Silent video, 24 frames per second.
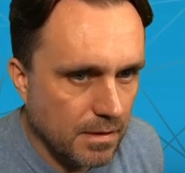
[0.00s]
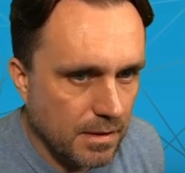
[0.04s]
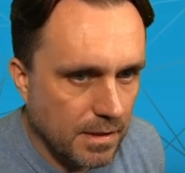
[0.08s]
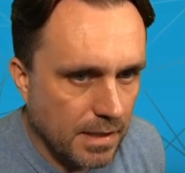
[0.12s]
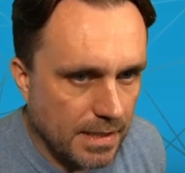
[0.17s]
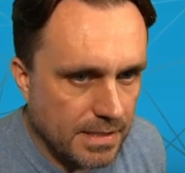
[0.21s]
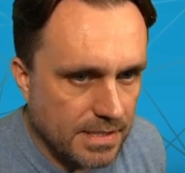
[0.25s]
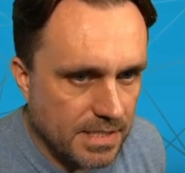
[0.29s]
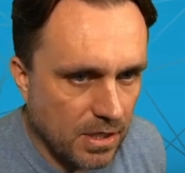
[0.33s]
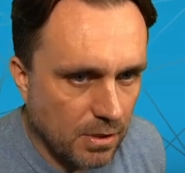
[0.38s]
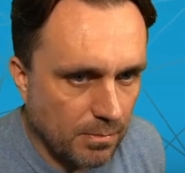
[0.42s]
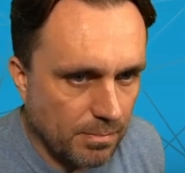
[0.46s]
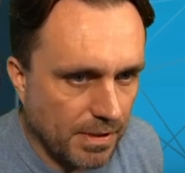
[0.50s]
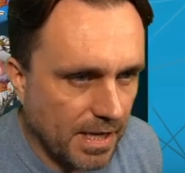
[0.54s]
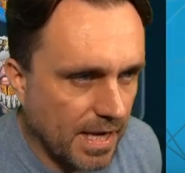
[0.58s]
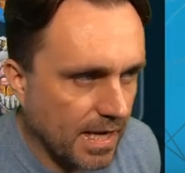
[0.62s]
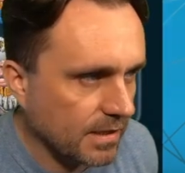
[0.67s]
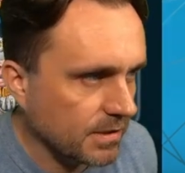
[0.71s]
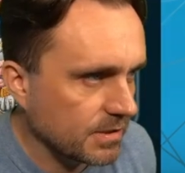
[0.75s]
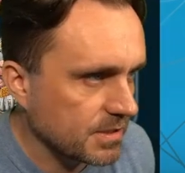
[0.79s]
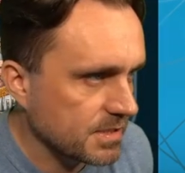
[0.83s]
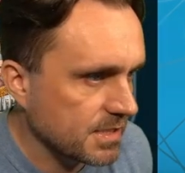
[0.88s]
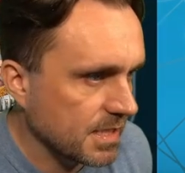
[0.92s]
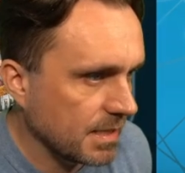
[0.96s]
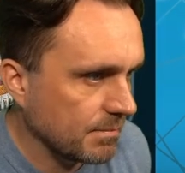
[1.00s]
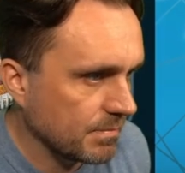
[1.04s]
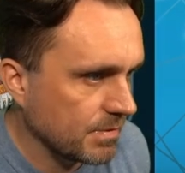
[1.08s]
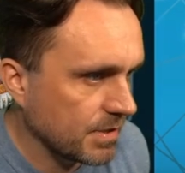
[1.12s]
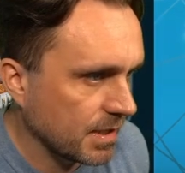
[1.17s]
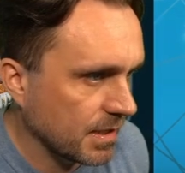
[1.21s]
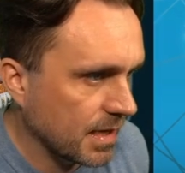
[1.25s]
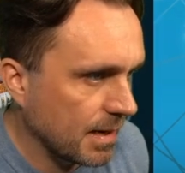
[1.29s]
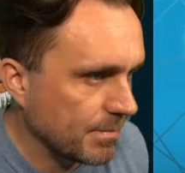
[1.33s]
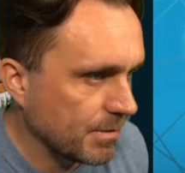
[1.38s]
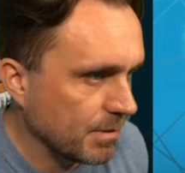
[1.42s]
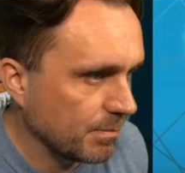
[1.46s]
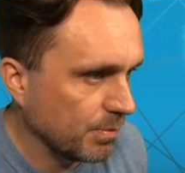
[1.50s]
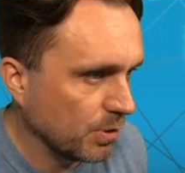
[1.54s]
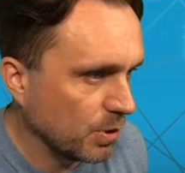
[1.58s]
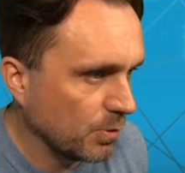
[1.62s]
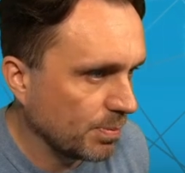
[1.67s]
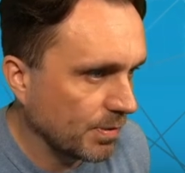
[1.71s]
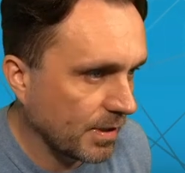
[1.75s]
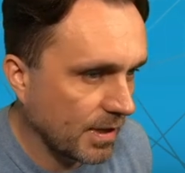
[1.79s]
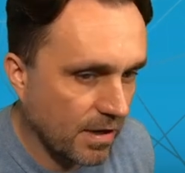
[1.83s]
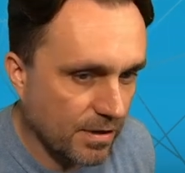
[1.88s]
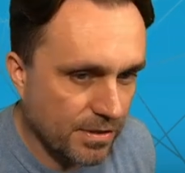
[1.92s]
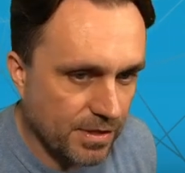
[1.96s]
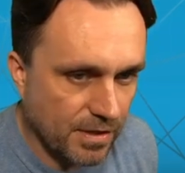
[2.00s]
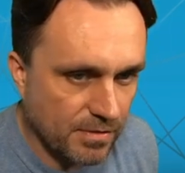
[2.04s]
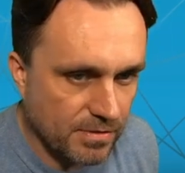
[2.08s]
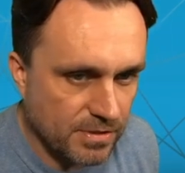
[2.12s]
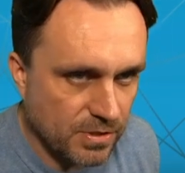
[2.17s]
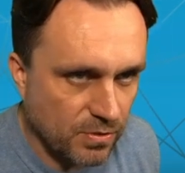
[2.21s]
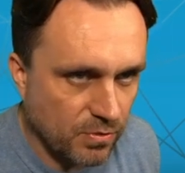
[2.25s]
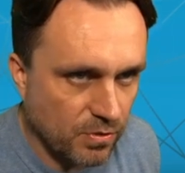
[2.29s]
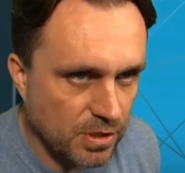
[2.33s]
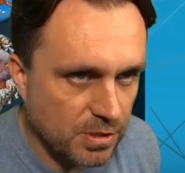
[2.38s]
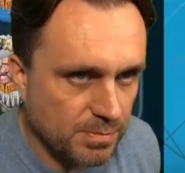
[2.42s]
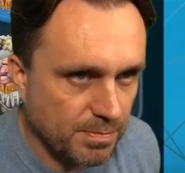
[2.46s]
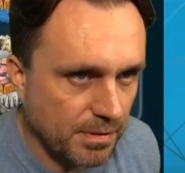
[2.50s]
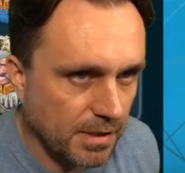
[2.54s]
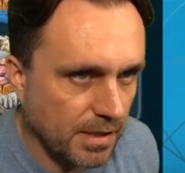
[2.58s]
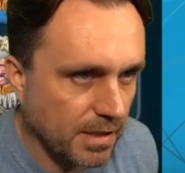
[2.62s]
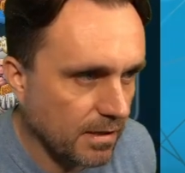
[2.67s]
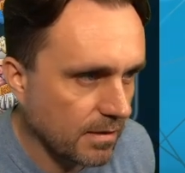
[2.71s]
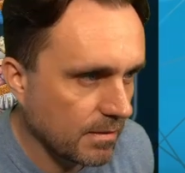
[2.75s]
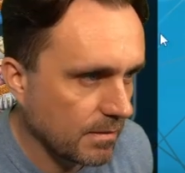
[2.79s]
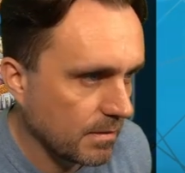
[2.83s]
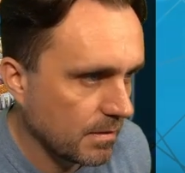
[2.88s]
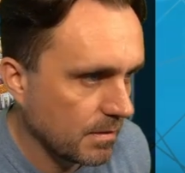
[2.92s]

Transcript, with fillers: And tell black the same thing. I'm the blue player. I thought I was the orange player.